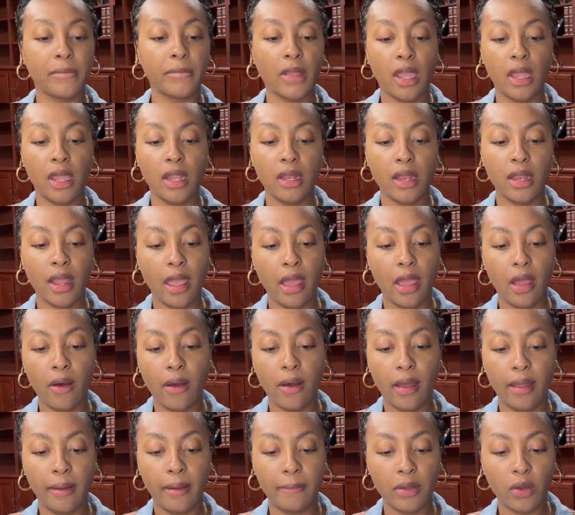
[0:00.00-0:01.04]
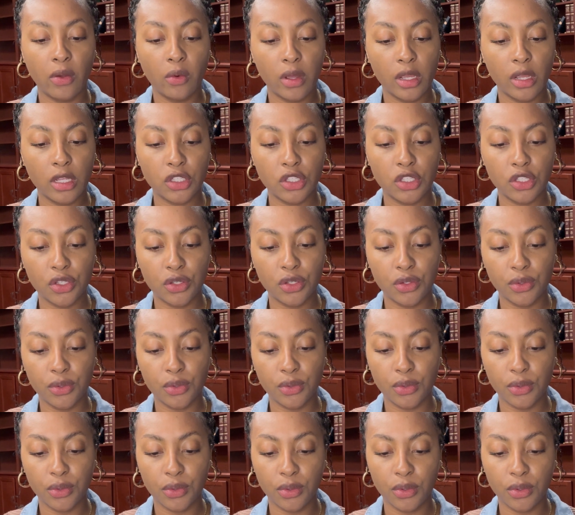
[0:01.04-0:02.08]
And now I'm going
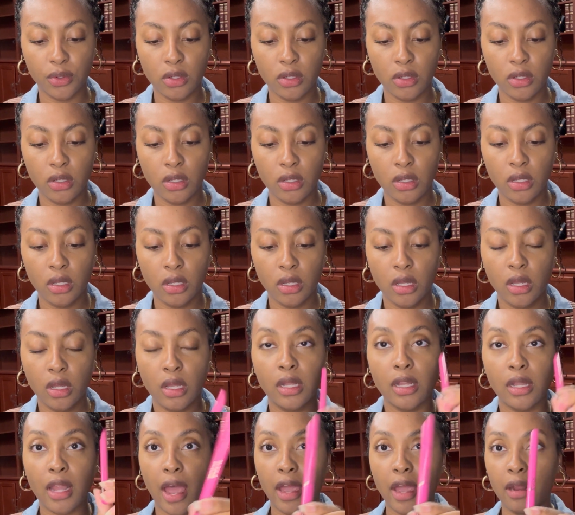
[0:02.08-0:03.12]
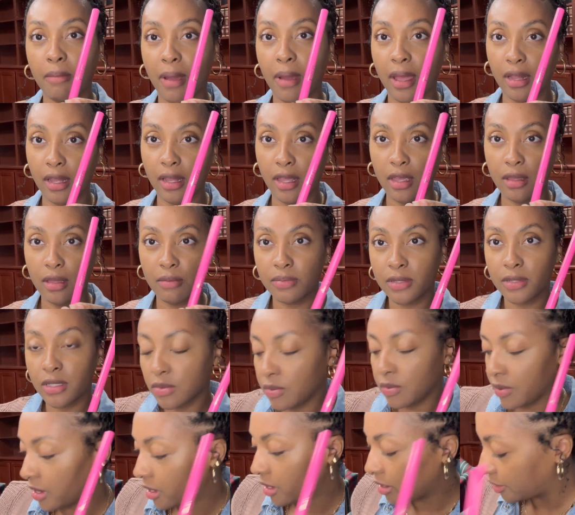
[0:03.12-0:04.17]
to line my lips
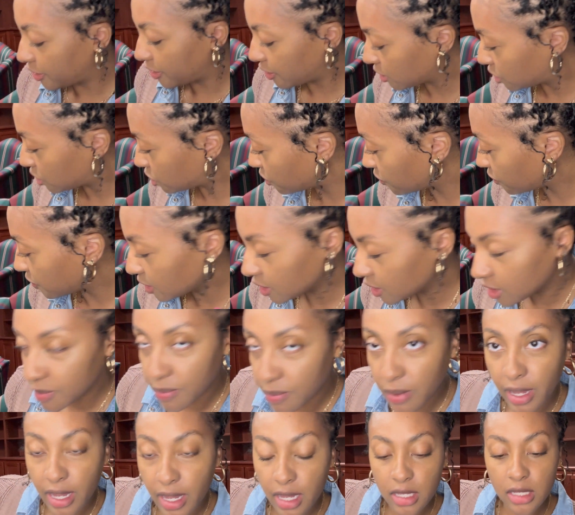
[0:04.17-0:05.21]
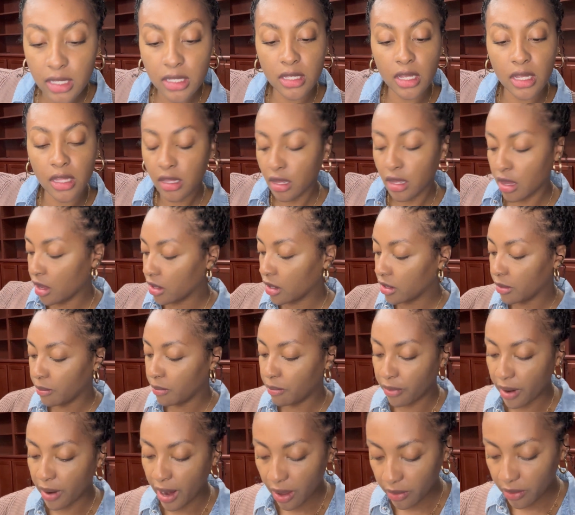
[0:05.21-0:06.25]
with Juvia's Place in the color
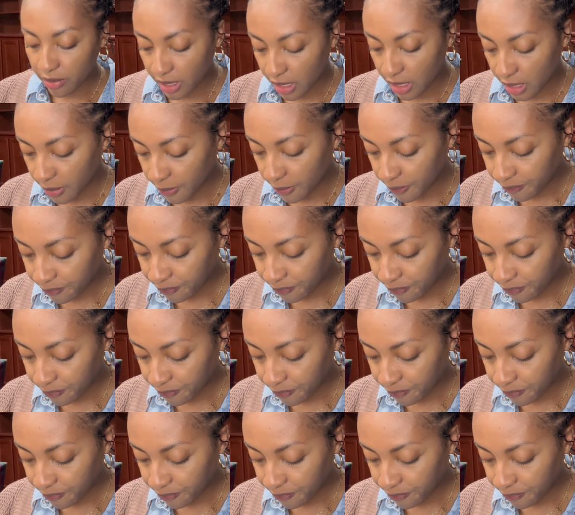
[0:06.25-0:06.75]
Brownie.